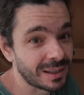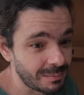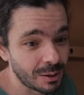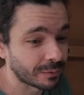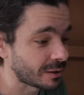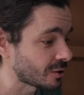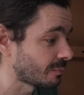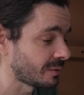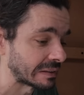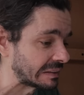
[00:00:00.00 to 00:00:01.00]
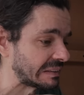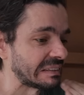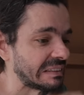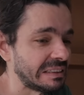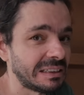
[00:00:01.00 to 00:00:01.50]
in the middle of the job,
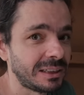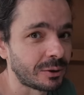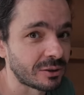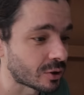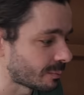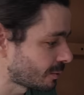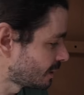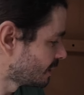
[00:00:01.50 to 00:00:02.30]
you're in trouble.